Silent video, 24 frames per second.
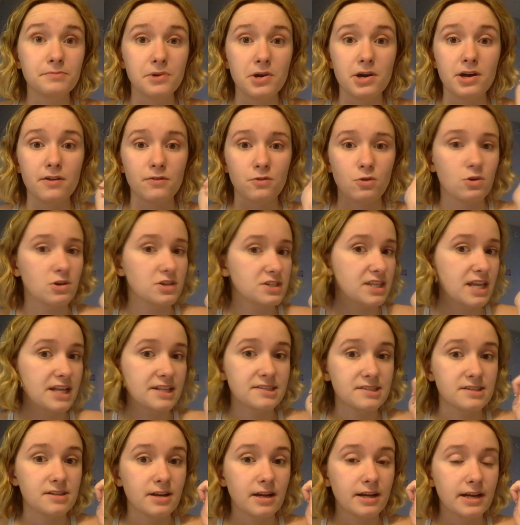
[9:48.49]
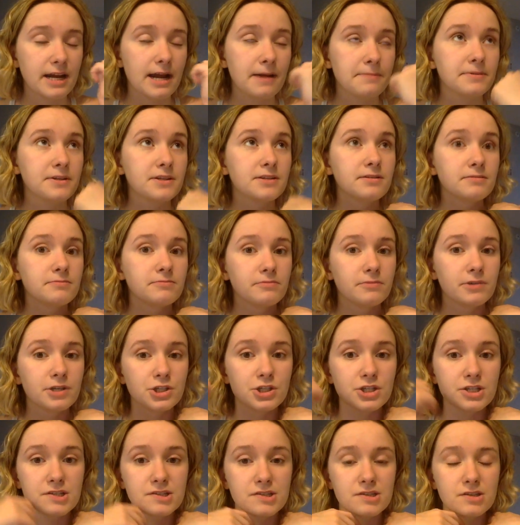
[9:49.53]
But of course that did not happen, which
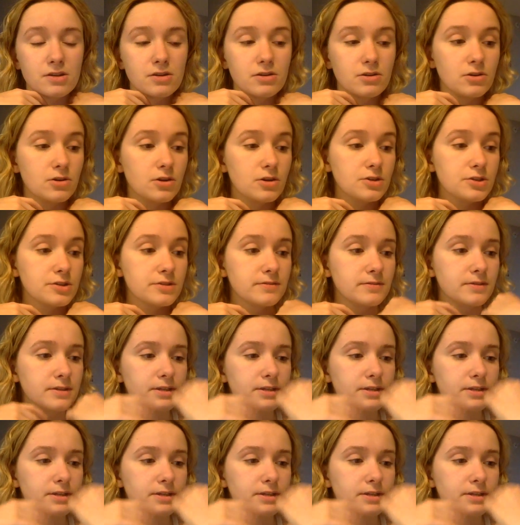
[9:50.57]
is good.